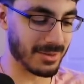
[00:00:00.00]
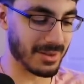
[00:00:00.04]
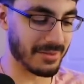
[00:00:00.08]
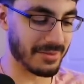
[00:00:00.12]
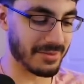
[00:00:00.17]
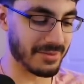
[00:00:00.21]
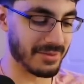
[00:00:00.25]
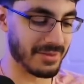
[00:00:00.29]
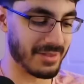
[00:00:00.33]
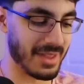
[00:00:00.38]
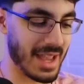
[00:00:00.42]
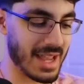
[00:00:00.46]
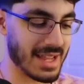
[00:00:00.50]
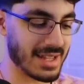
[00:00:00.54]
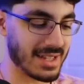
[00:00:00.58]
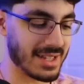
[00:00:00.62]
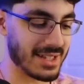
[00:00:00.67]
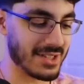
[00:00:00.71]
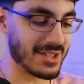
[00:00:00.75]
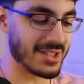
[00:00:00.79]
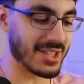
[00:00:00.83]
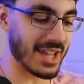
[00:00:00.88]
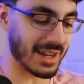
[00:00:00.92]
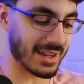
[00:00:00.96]
We have
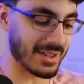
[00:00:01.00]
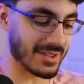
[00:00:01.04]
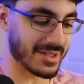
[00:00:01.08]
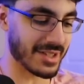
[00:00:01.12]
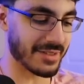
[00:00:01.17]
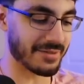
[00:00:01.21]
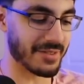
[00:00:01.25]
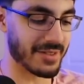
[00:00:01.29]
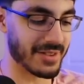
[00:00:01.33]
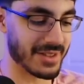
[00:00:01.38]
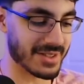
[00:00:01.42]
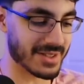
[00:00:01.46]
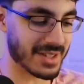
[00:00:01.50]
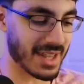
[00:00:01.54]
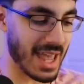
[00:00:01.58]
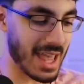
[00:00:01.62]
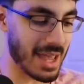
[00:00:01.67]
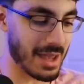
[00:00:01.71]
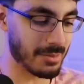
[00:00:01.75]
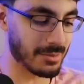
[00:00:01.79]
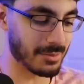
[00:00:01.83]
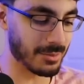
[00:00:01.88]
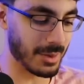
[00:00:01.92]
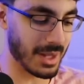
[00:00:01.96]
18 seconds left in this
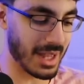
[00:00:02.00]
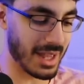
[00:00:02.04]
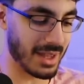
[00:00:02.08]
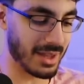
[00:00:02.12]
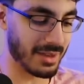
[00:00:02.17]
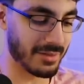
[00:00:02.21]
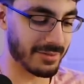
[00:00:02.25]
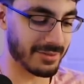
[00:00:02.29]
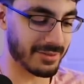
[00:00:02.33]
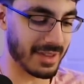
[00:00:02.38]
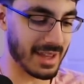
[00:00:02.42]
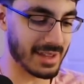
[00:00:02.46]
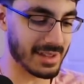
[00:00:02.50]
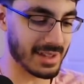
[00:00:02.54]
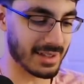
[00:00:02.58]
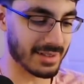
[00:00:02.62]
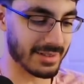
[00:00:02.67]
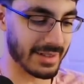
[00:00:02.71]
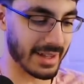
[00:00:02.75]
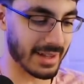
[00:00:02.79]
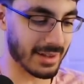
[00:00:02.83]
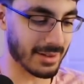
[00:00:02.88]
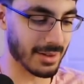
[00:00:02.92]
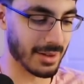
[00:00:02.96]
game. We've
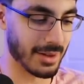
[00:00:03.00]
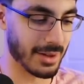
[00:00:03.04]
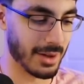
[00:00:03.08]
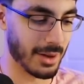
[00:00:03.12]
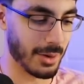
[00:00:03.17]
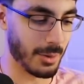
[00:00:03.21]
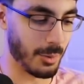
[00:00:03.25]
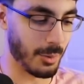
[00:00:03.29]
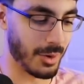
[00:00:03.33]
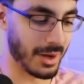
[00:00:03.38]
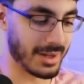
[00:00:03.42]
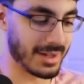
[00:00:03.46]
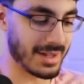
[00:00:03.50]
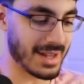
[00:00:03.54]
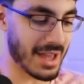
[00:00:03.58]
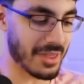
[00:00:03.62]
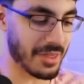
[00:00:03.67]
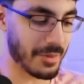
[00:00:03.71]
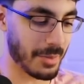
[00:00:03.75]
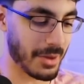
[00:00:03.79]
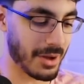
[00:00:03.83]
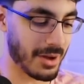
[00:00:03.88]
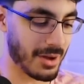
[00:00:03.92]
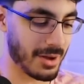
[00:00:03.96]
taken like 1
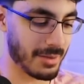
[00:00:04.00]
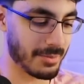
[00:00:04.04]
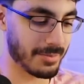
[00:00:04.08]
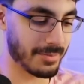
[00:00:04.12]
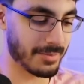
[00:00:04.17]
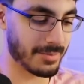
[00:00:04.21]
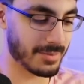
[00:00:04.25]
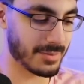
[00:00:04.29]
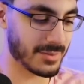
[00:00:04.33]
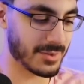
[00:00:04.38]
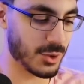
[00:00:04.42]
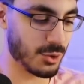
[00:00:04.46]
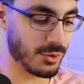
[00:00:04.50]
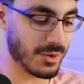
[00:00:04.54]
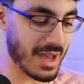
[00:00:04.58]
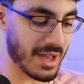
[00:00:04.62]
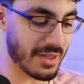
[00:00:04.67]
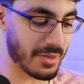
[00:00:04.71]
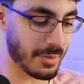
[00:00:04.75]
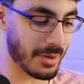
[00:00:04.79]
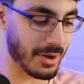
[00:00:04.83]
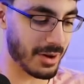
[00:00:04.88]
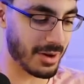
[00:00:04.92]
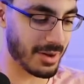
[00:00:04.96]
death bomb, 2
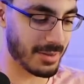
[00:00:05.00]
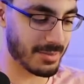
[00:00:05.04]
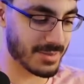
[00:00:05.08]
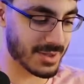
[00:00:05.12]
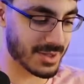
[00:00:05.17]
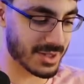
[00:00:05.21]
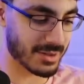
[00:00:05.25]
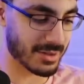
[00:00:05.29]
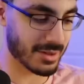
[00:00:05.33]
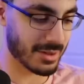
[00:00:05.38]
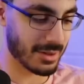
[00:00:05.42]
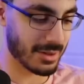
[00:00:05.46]
death bombs,